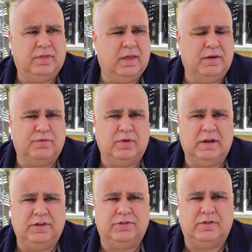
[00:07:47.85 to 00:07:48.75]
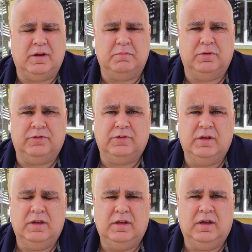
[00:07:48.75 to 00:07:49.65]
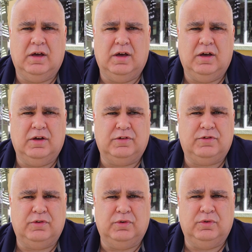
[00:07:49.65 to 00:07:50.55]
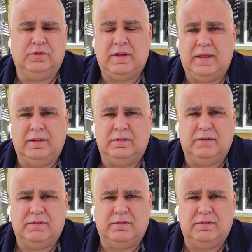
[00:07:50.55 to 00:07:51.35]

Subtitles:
they've released numbers to 10,